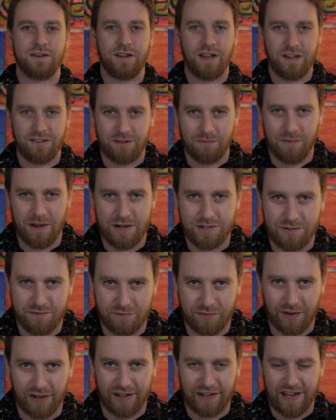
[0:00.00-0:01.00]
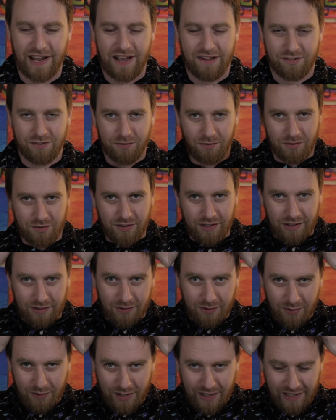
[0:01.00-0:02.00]
you guys imagine Frank Castle with like
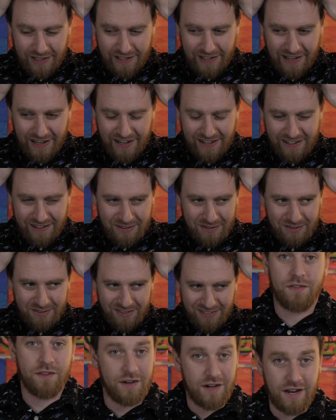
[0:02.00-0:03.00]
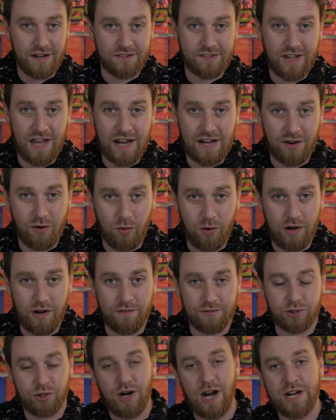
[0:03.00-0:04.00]
little kitty cat ears? The next category
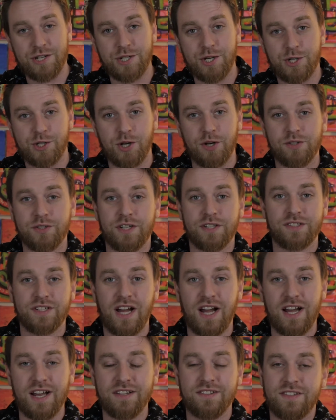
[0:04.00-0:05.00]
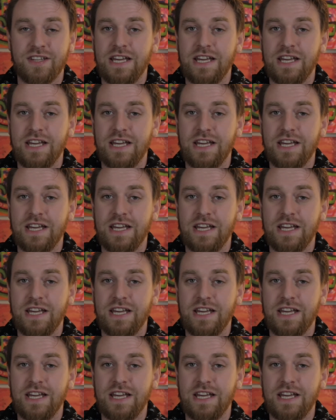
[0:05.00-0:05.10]
of trashy shirt designs